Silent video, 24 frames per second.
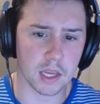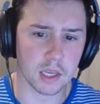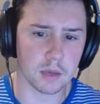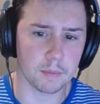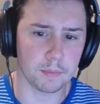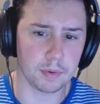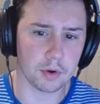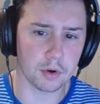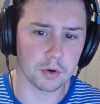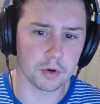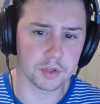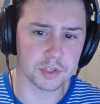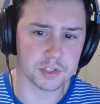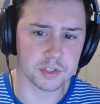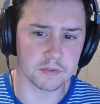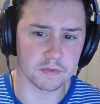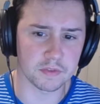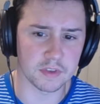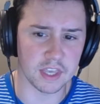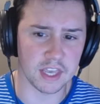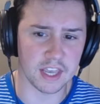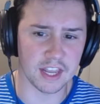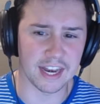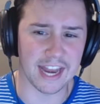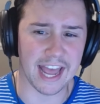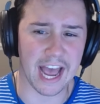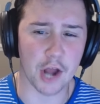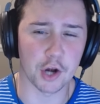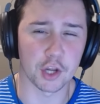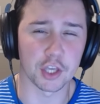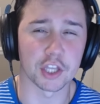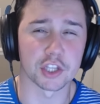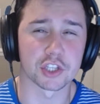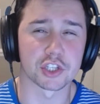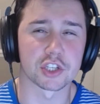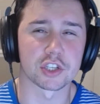components of Git and how
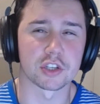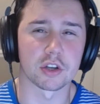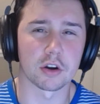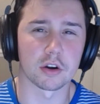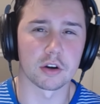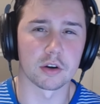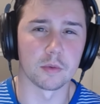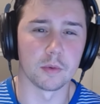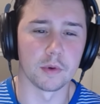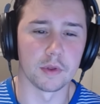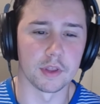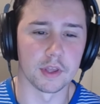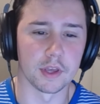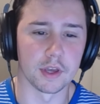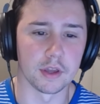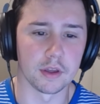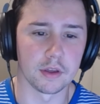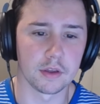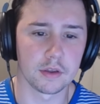to get started with it.